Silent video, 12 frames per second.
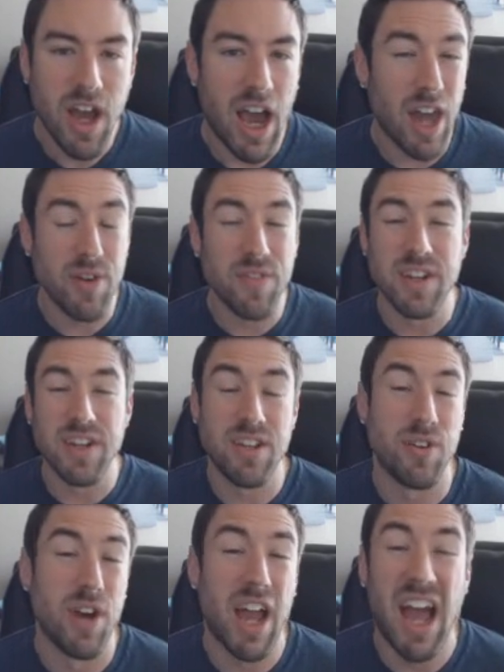I don't even
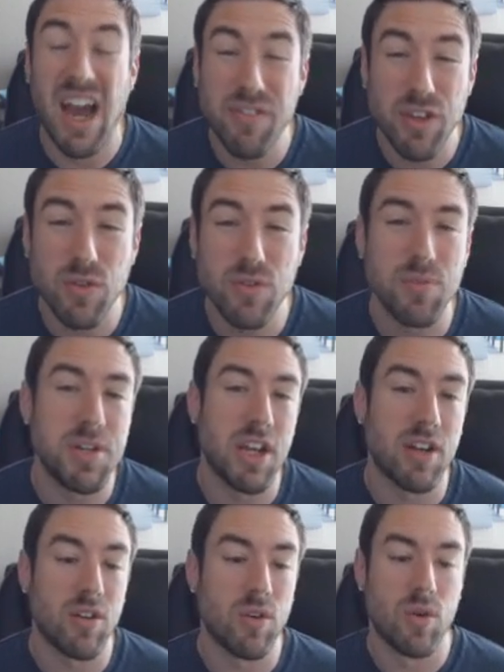either have a YouTube
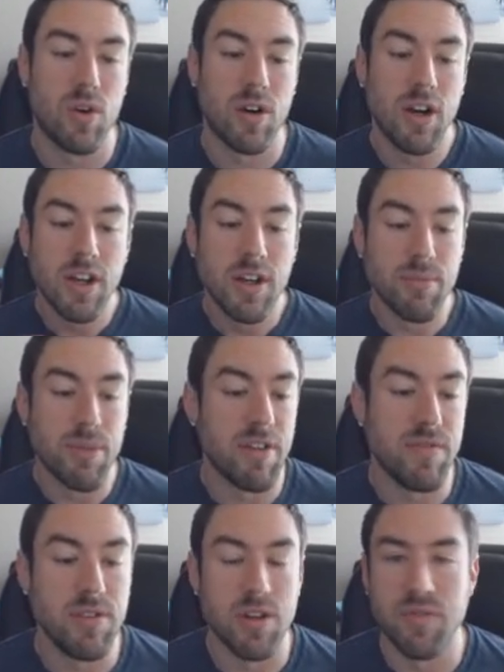channel or
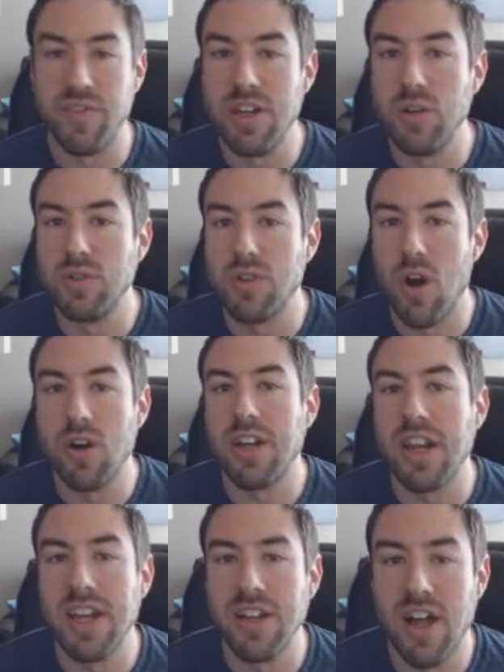my, you know, videos
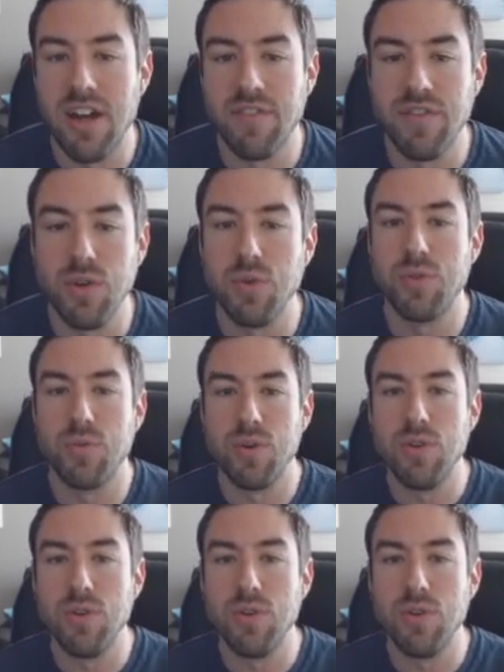aren't getting a lot of views.